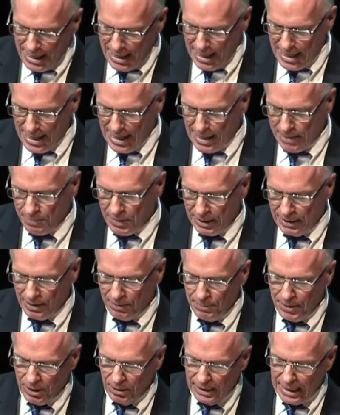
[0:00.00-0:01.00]
But to
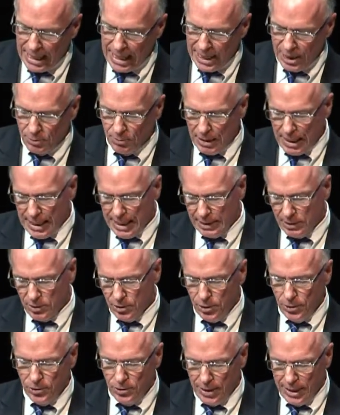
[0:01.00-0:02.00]
build gas plants,
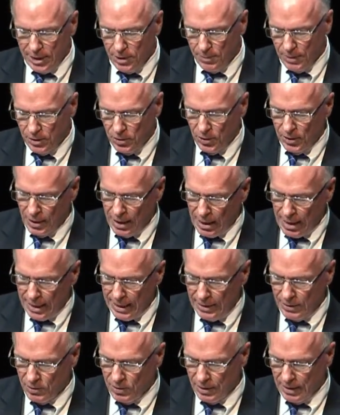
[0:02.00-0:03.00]
new transmission
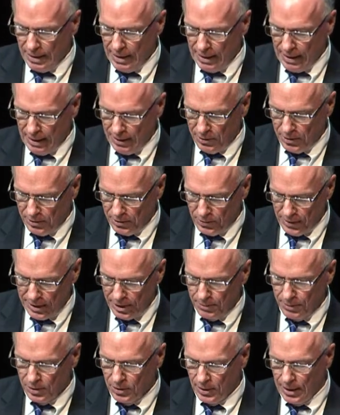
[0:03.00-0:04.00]
lines and other
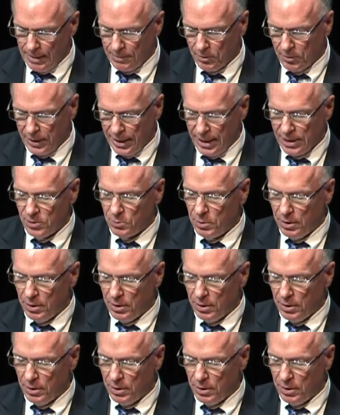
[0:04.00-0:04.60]
transmission upgrades,